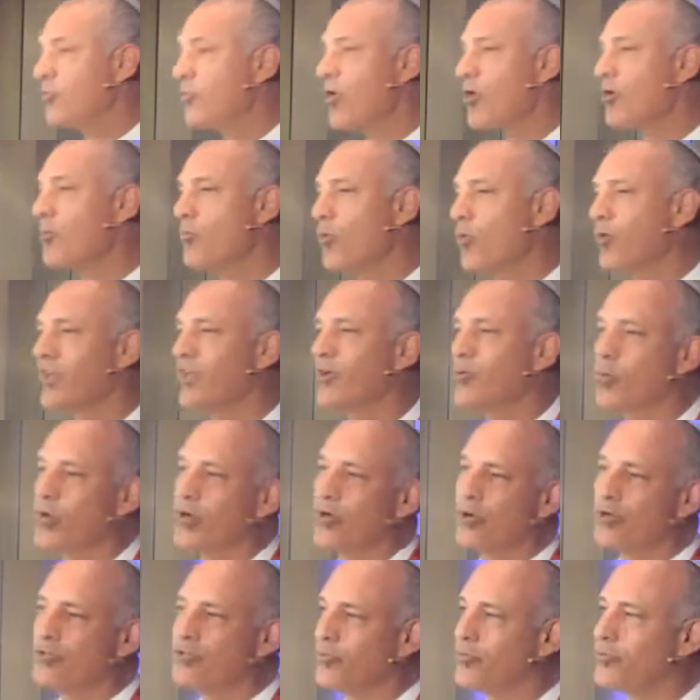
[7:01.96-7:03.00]
morning, we're
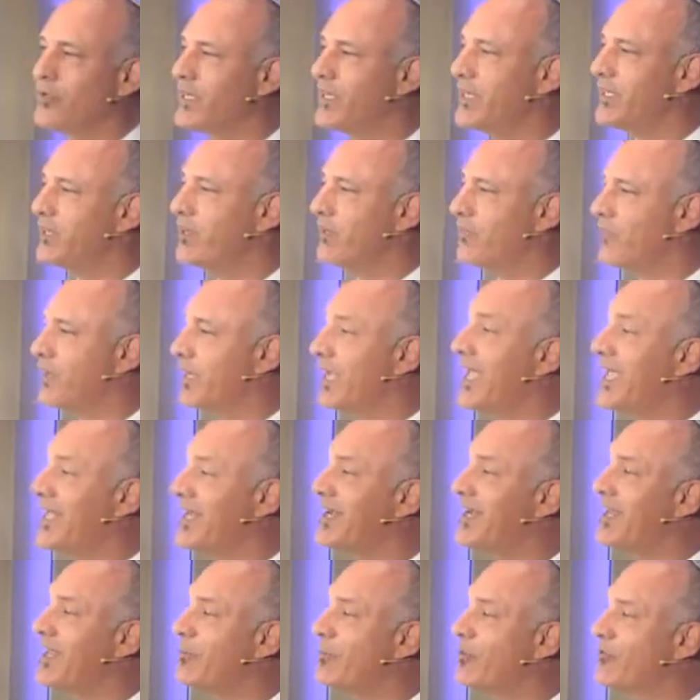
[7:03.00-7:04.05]
going to read the Cain and
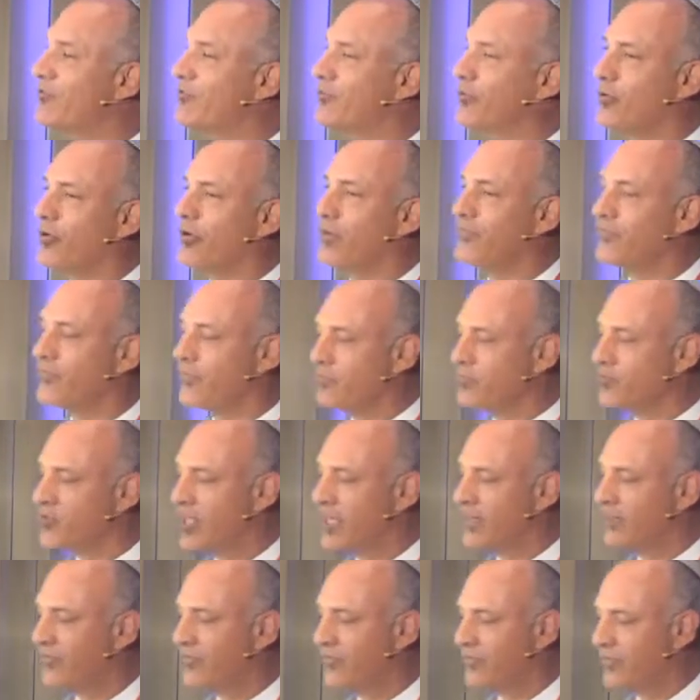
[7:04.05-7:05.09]
Abel story from
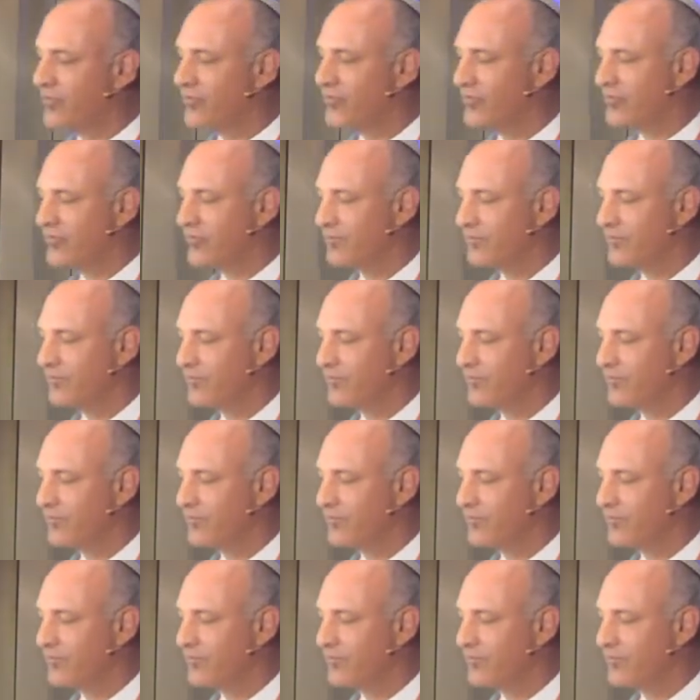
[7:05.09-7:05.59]
Genesis.